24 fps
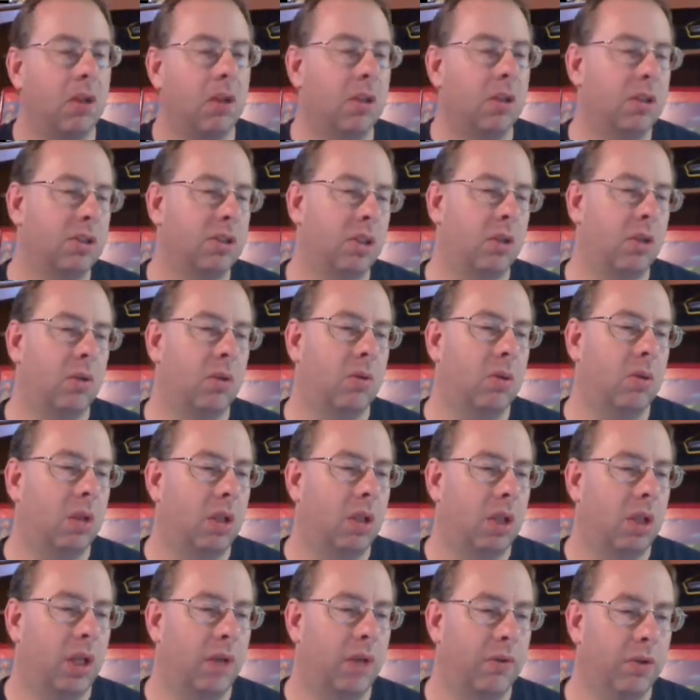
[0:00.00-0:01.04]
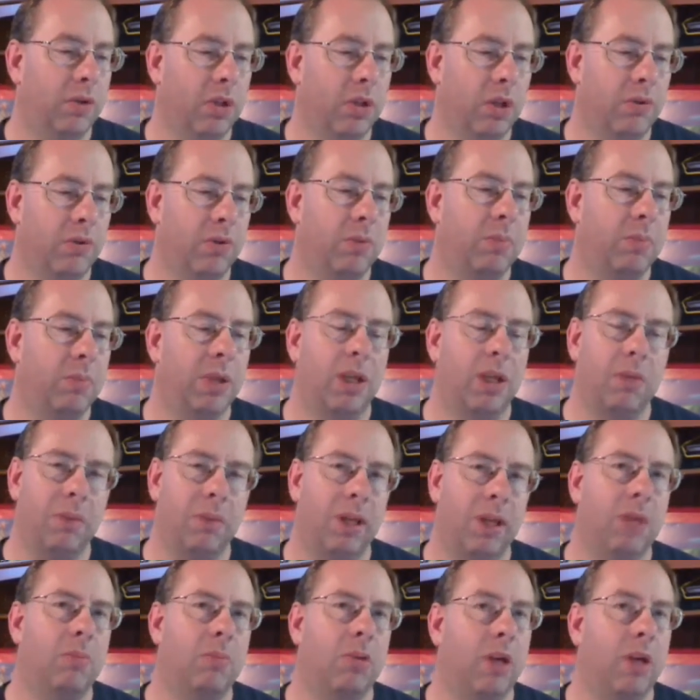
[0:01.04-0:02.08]
So, if you're looking for a big
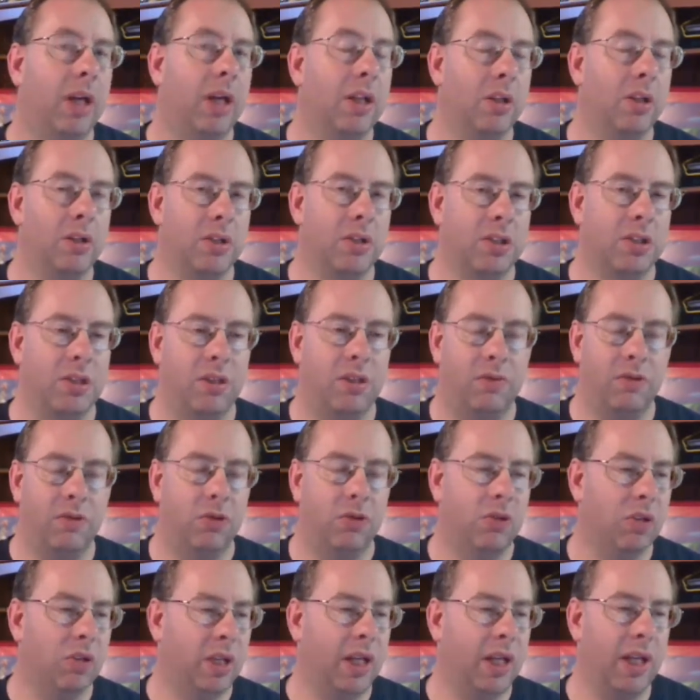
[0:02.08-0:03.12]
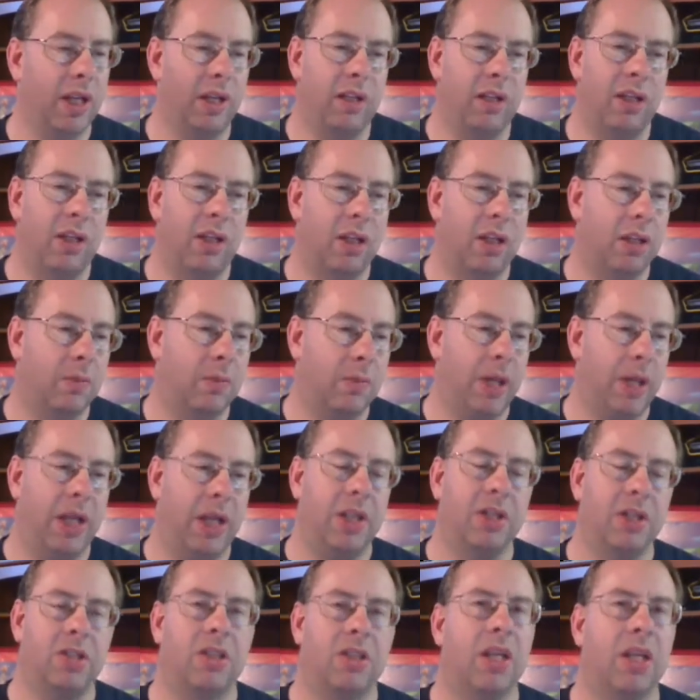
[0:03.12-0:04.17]
companion book, and listen, if you look at the
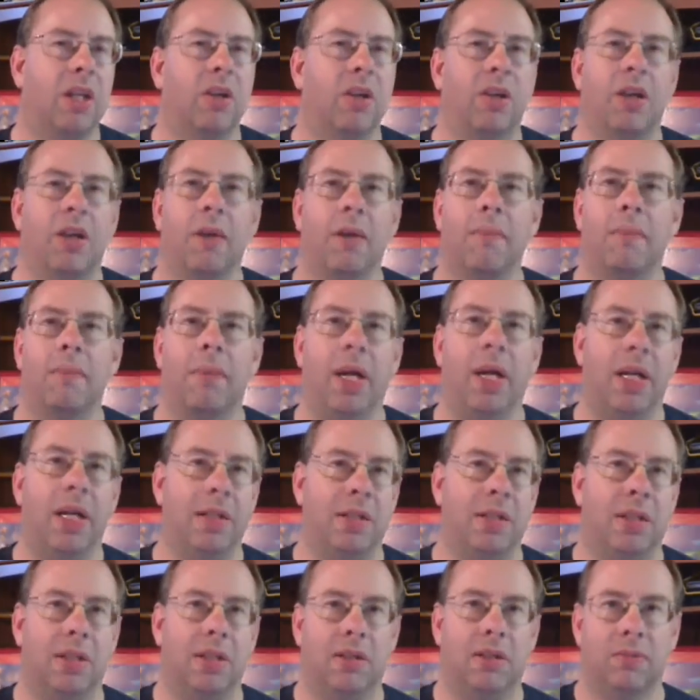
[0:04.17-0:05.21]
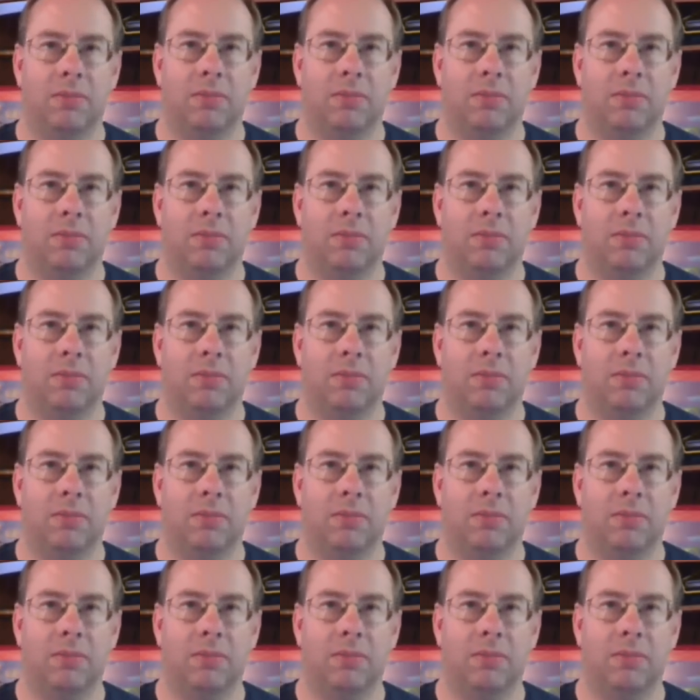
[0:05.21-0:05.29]
pages, they look amazing.